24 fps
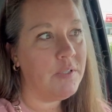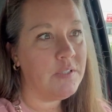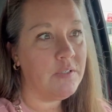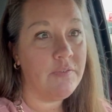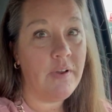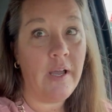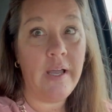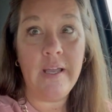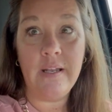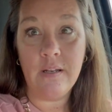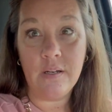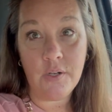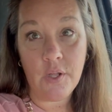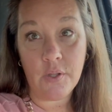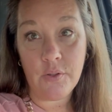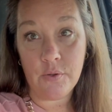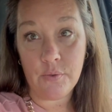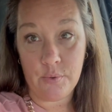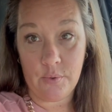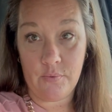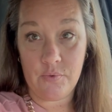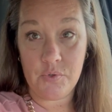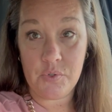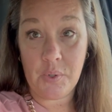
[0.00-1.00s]
to find another
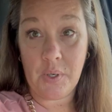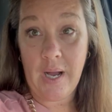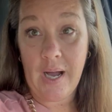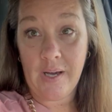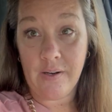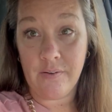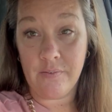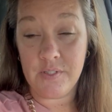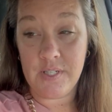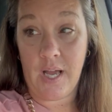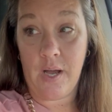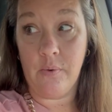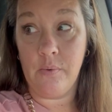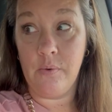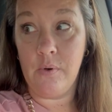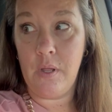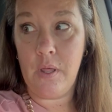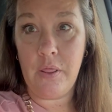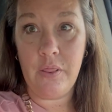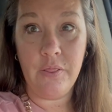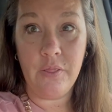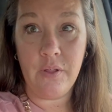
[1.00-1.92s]
thrift store out of town.